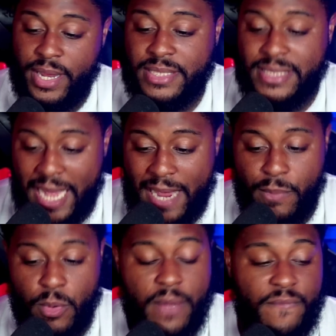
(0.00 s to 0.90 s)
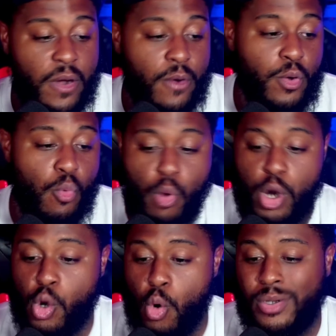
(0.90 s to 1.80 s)
stable and very
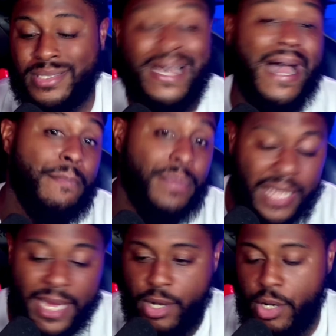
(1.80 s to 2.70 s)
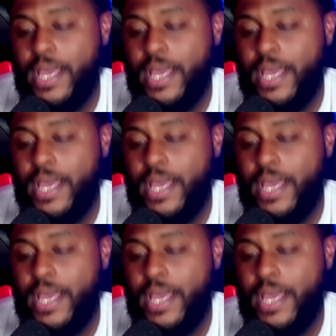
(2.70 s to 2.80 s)
workhorse type player.